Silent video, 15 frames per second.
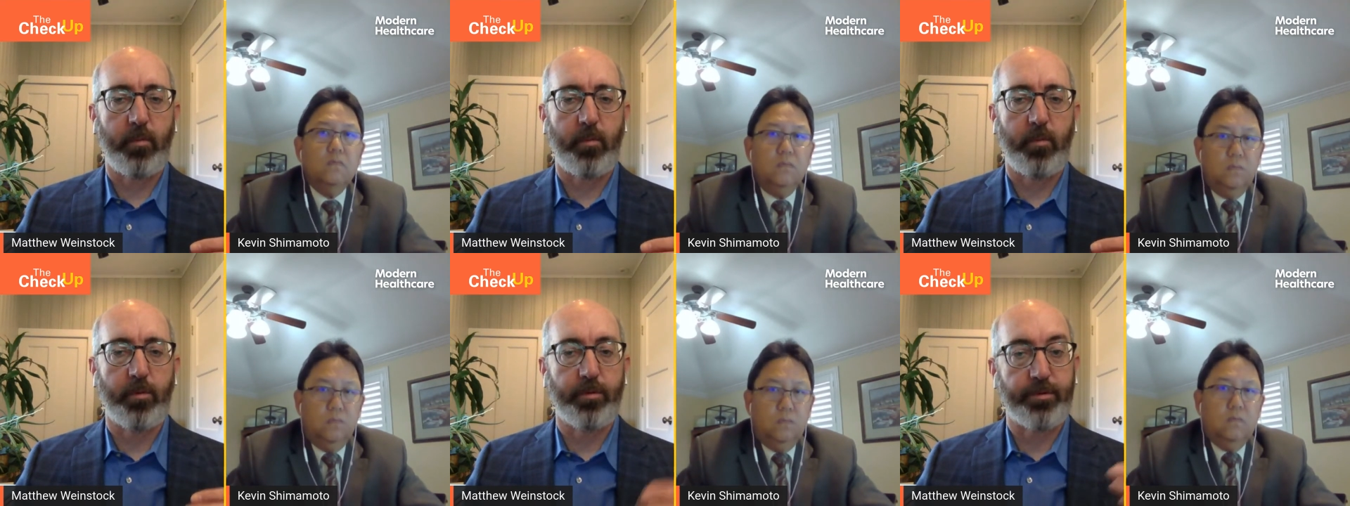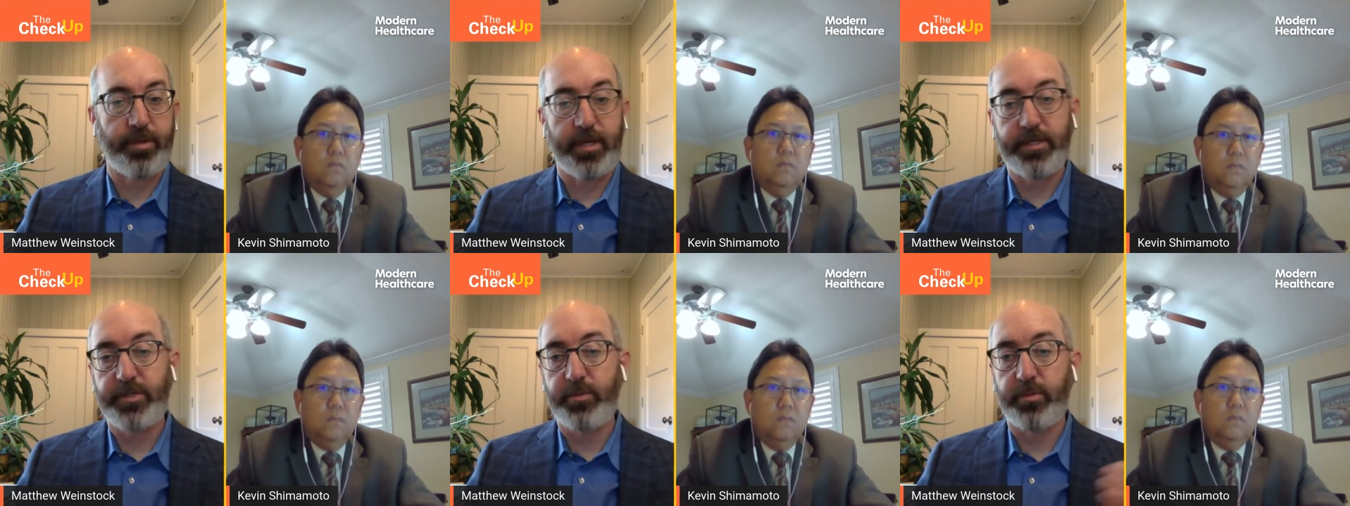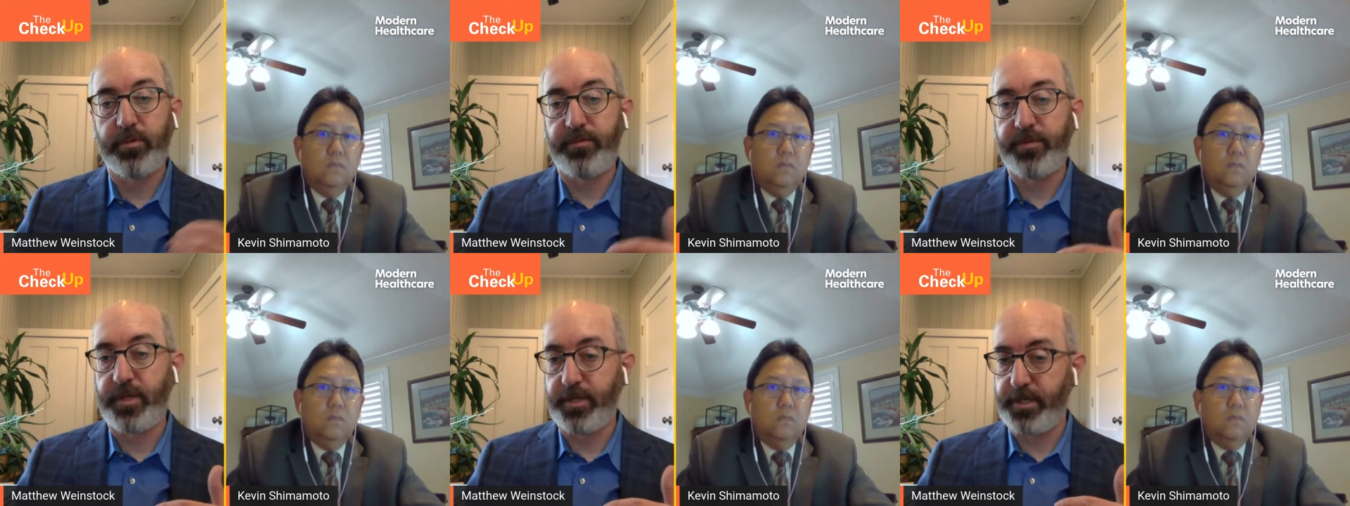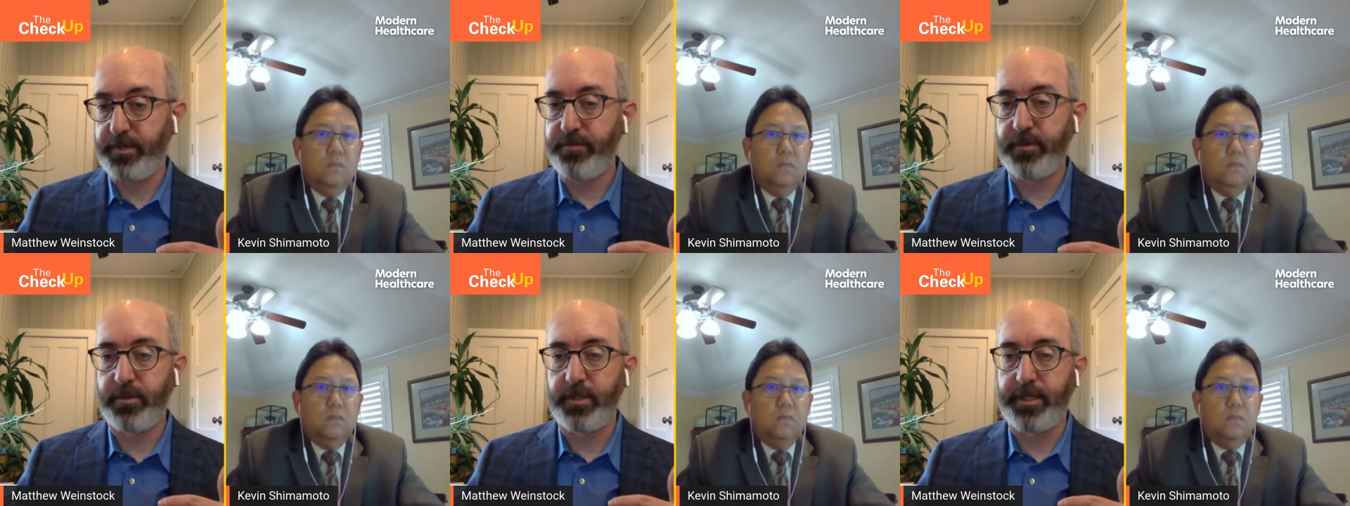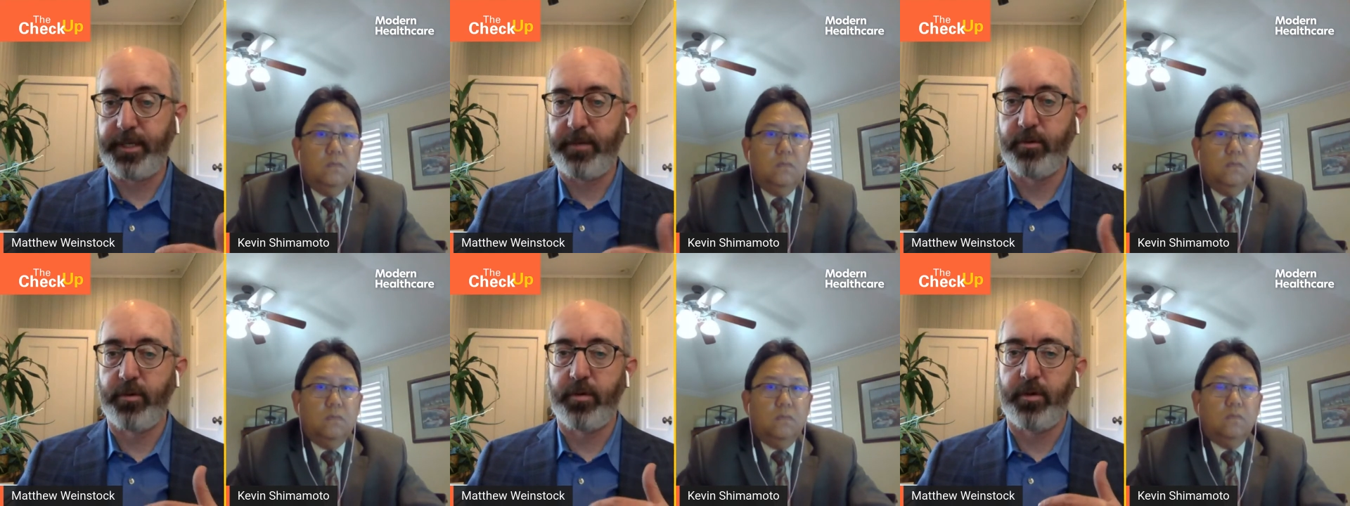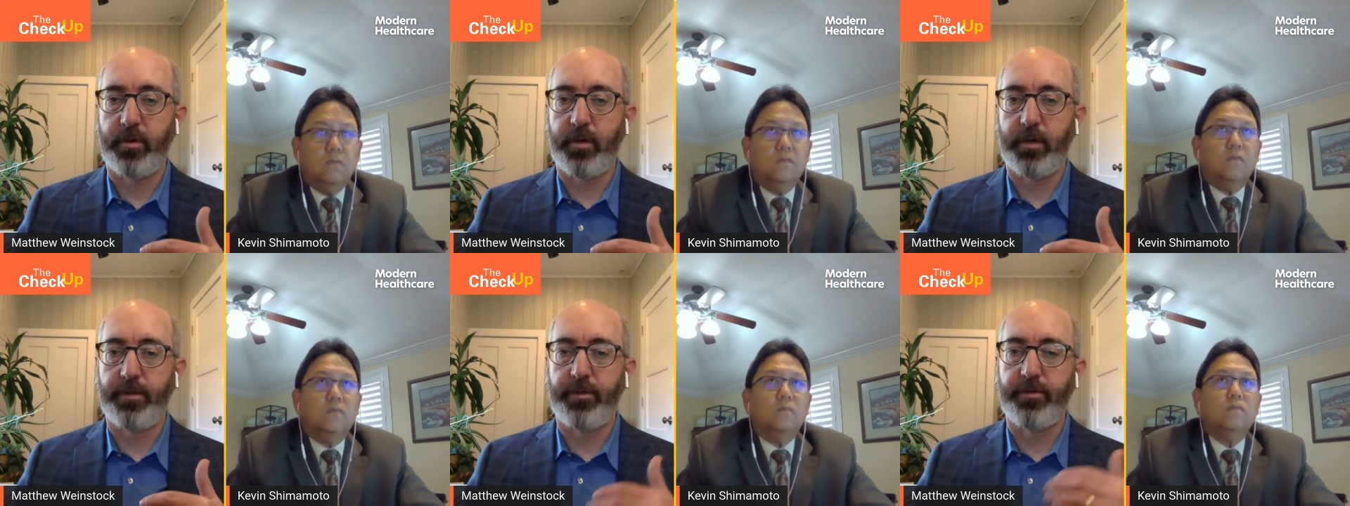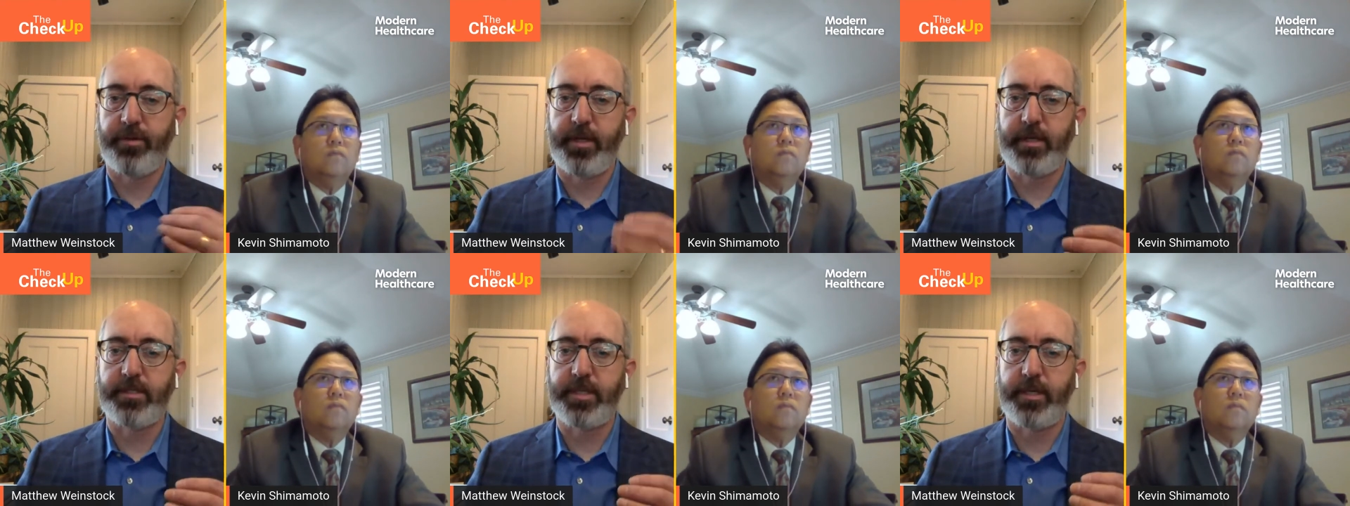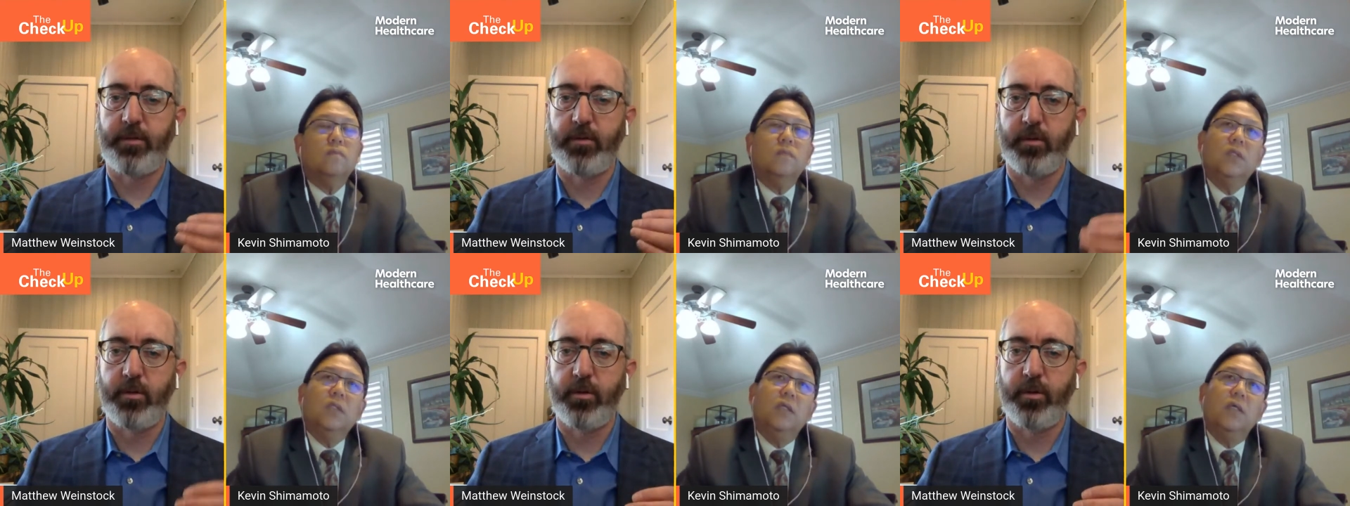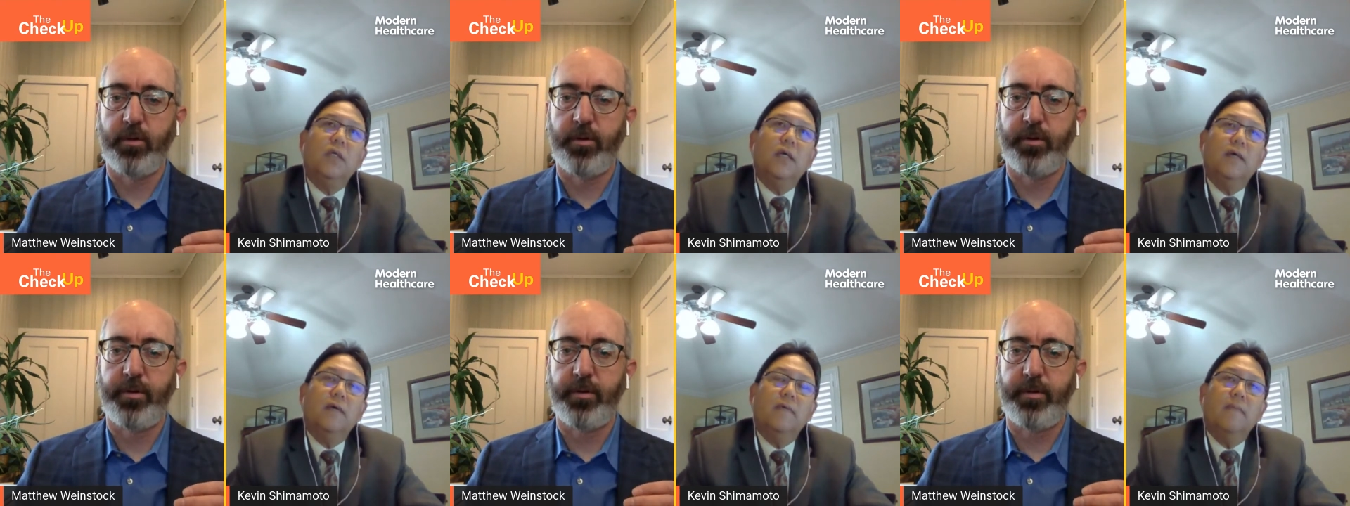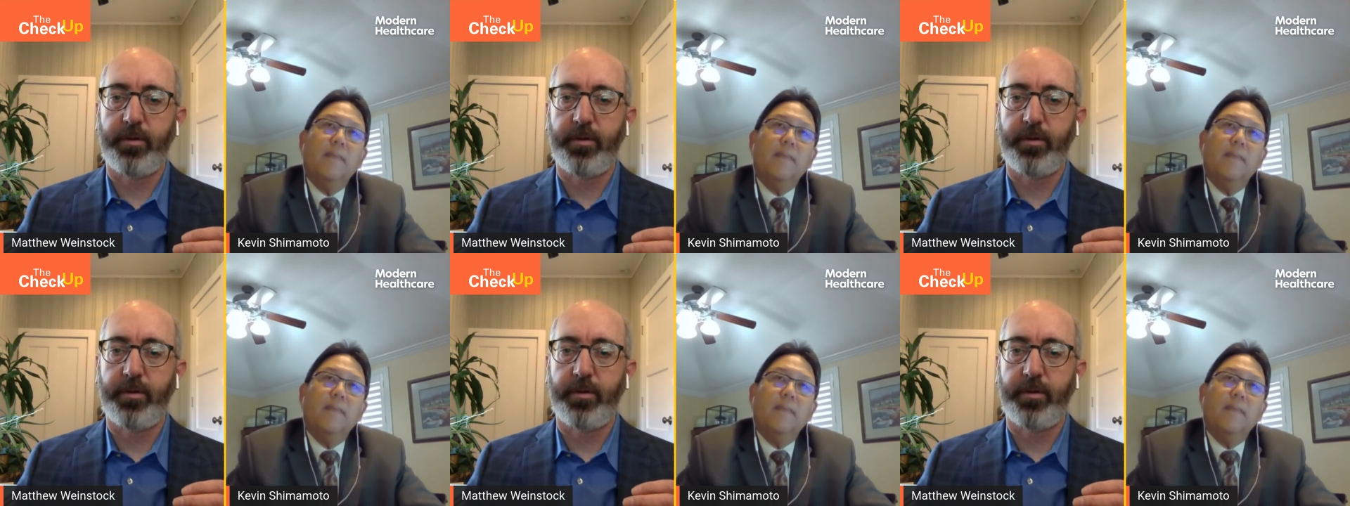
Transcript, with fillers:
Speaker 1: were there things you would have done differently, or are there things that you learned